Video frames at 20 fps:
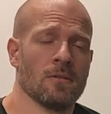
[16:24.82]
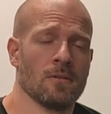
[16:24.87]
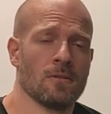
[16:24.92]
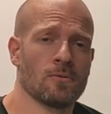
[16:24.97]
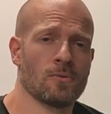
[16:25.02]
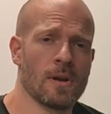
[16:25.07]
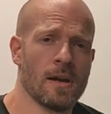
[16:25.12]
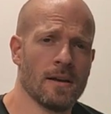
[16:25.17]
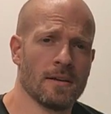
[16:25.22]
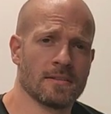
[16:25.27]

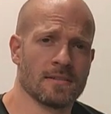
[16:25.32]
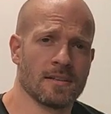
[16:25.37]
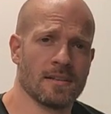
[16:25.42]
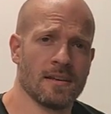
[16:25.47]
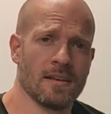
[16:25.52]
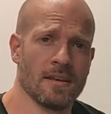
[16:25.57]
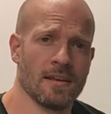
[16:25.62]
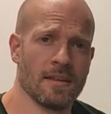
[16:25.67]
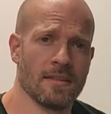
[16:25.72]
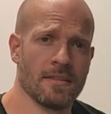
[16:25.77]
Alright,
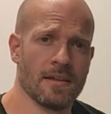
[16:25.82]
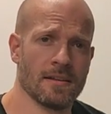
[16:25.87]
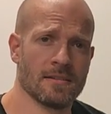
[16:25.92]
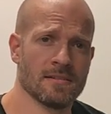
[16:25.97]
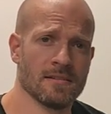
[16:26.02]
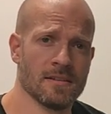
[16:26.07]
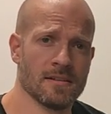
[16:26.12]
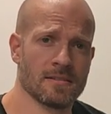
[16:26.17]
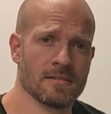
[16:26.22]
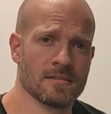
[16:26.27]

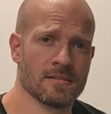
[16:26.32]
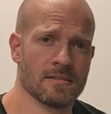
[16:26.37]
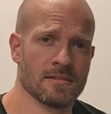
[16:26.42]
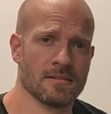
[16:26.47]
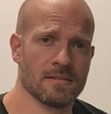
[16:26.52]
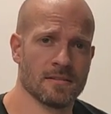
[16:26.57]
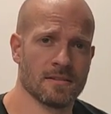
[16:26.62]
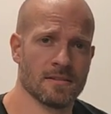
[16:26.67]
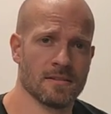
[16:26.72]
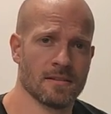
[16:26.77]
that's it.
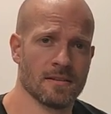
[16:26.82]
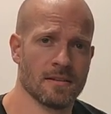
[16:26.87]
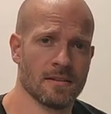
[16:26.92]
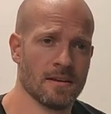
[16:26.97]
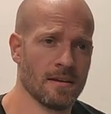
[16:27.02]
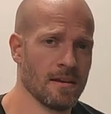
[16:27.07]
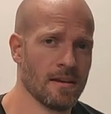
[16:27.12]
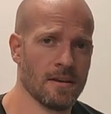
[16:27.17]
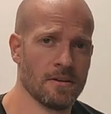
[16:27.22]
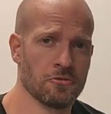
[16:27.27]

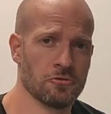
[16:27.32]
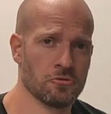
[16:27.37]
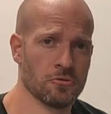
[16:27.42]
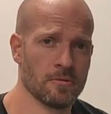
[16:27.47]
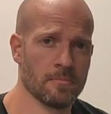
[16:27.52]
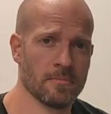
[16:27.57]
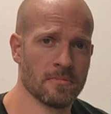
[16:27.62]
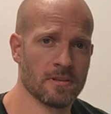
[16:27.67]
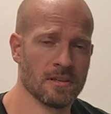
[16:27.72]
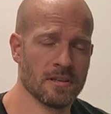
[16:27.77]
You
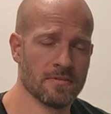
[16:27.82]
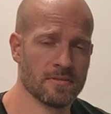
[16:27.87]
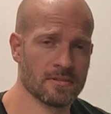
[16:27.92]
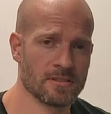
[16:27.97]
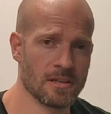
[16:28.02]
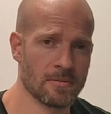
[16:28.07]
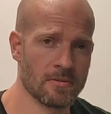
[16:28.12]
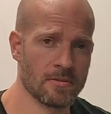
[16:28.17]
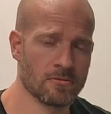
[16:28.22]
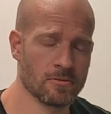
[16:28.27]
have been given
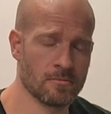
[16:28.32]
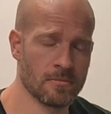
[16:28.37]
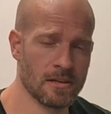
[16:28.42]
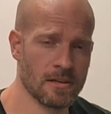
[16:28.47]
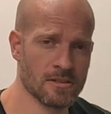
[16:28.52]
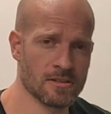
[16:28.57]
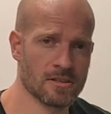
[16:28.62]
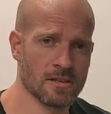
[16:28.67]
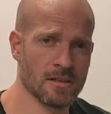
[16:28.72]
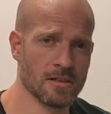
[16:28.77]
some
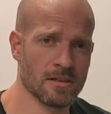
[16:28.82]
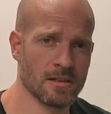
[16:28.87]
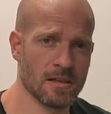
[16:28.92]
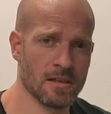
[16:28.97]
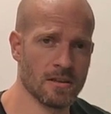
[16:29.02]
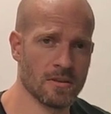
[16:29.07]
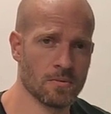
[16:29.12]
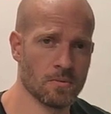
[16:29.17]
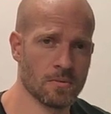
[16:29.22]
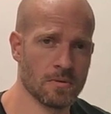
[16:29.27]
information
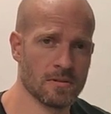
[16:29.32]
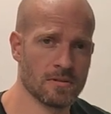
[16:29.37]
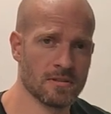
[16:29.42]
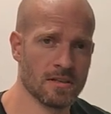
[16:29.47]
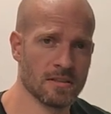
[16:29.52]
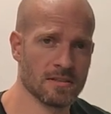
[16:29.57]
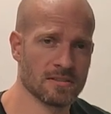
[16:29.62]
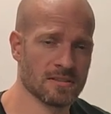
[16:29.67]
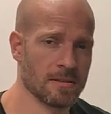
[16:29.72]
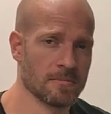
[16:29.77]
and we've
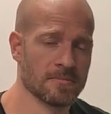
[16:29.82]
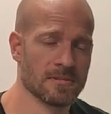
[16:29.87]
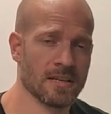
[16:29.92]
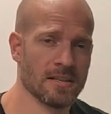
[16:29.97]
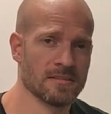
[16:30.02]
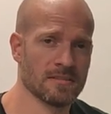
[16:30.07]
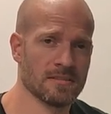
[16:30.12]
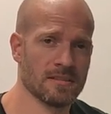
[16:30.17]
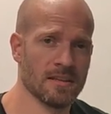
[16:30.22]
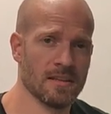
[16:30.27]
done some
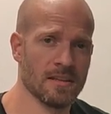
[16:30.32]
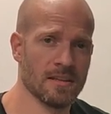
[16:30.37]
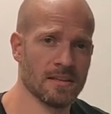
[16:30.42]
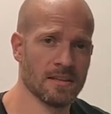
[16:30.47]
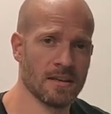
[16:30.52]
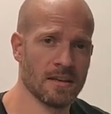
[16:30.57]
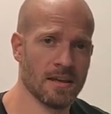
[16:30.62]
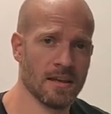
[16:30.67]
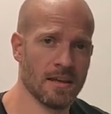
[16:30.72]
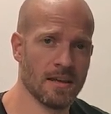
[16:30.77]

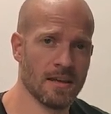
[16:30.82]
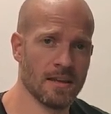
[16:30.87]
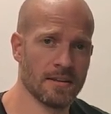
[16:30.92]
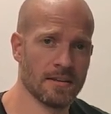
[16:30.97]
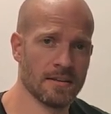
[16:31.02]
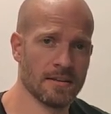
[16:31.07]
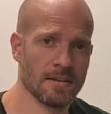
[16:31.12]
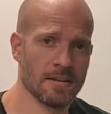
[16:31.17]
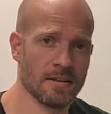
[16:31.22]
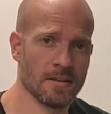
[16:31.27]
testing,
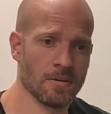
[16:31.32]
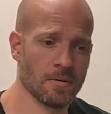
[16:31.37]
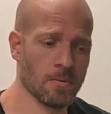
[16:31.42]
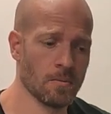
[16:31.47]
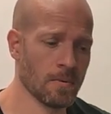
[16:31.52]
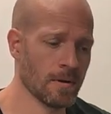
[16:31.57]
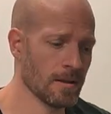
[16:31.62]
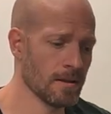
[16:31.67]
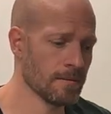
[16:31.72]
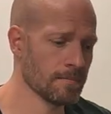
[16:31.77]
and
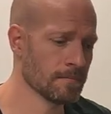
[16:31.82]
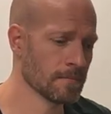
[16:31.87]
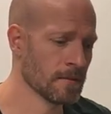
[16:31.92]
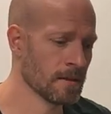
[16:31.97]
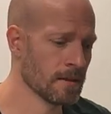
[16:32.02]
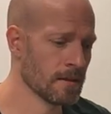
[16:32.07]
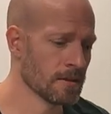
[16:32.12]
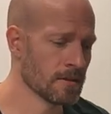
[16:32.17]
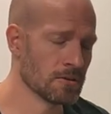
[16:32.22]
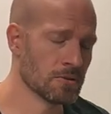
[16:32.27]
well,
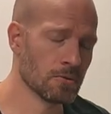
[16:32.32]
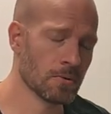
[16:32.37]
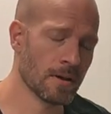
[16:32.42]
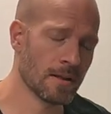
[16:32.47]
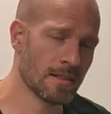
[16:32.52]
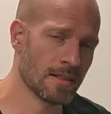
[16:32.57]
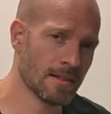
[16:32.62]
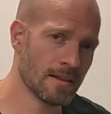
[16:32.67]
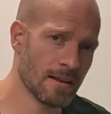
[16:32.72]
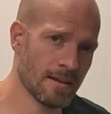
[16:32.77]
do
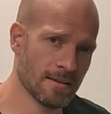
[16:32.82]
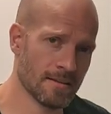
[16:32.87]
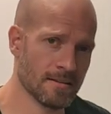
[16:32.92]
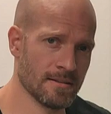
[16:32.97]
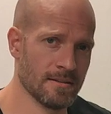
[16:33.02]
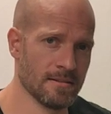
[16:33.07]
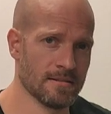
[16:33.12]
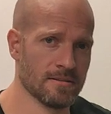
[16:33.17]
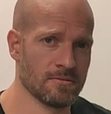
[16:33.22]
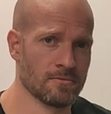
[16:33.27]
I
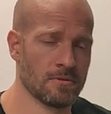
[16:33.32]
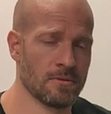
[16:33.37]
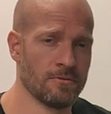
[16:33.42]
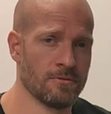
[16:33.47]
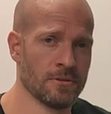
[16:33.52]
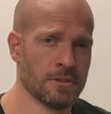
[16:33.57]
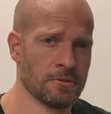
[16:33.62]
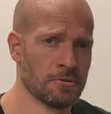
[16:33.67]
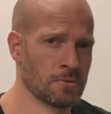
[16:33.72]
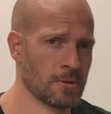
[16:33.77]
like this
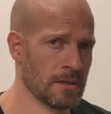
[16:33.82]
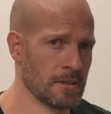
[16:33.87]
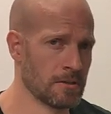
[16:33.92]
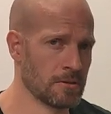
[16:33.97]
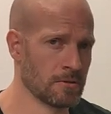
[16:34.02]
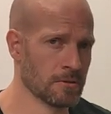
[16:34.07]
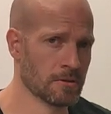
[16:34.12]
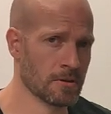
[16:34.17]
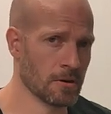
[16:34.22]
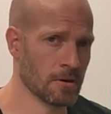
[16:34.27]

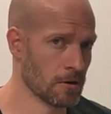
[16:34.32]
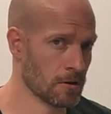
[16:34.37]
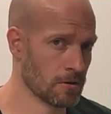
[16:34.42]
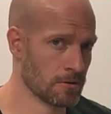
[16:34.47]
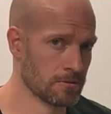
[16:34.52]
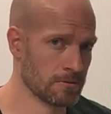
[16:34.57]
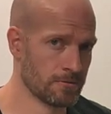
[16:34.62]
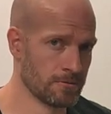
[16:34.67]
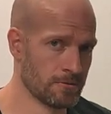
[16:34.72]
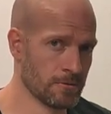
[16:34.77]
refrigerator,
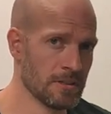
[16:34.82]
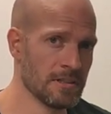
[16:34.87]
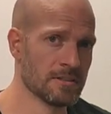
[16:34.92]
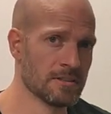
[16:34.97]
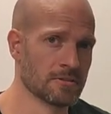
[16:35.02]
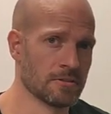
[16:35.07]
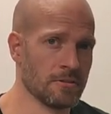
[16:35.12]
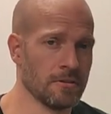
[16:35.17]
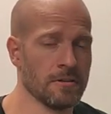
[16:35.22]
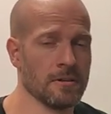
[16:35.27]
car,
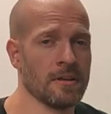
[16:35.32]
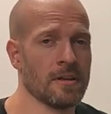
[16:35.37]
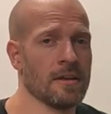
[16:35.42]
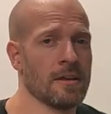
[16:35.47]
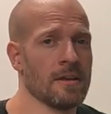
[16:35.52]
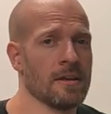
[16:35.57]
freezer?